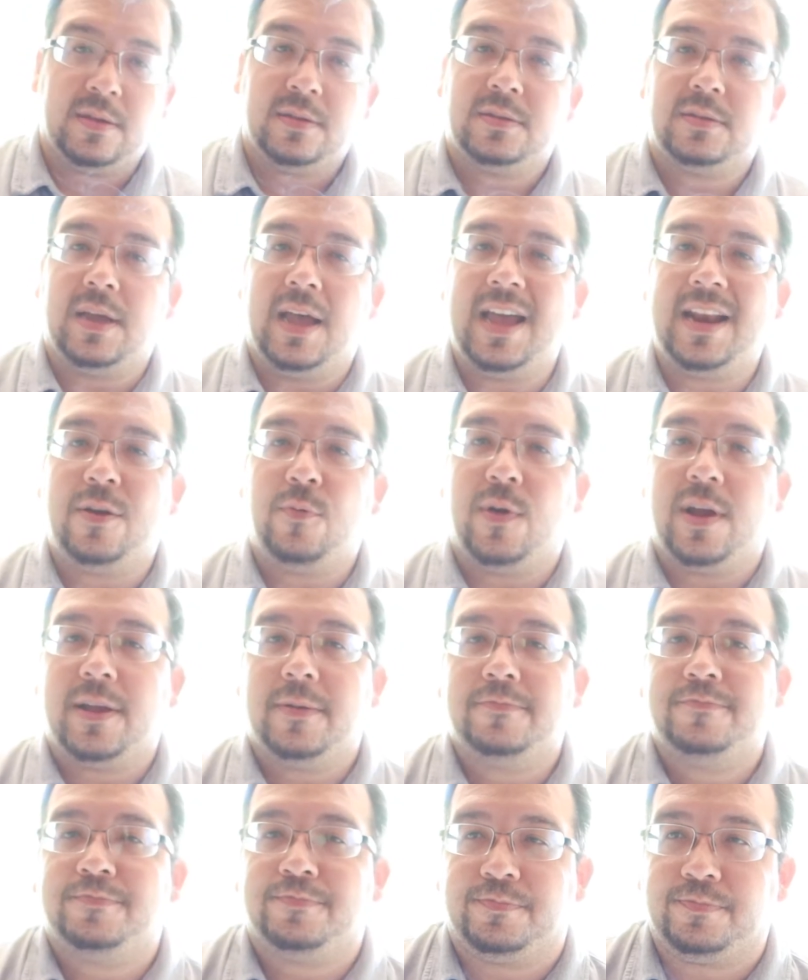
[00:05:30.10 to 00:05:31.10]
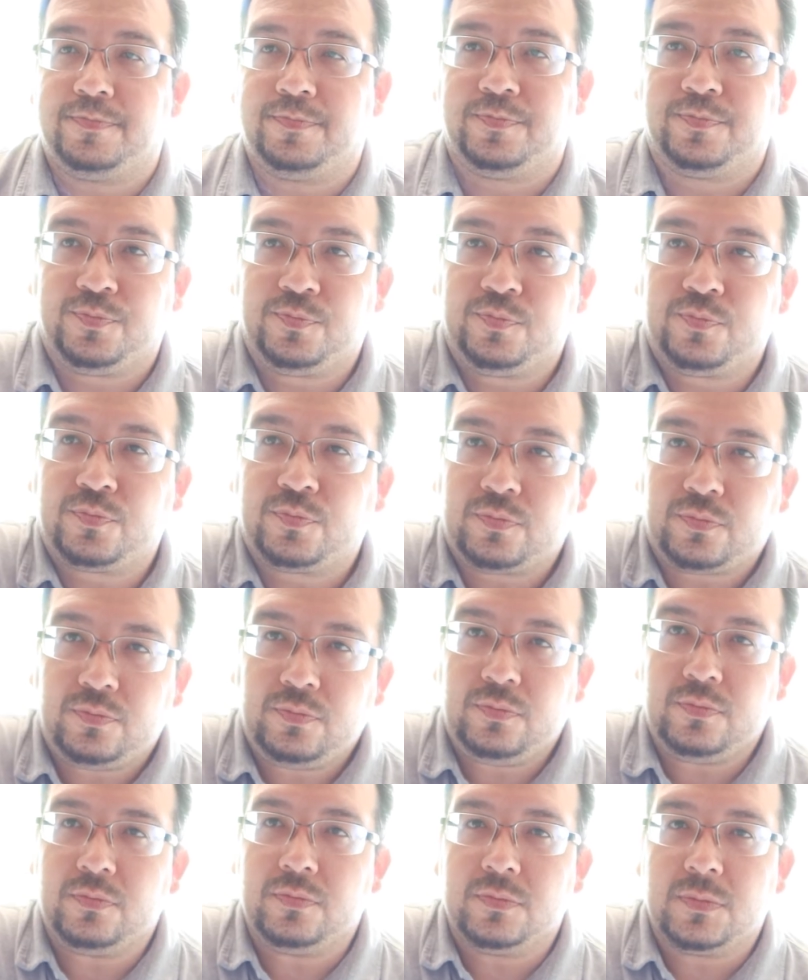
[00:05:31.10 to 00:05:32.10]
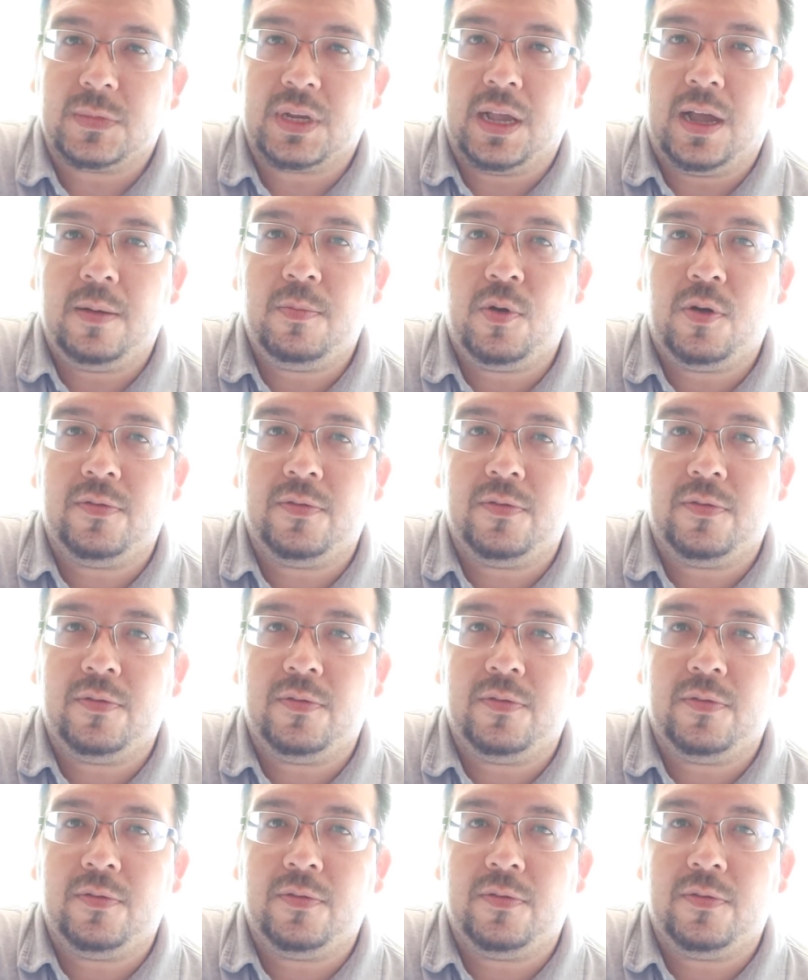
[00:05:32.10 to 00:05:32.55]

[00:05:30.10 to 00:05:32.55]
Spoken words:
So anyway, I'm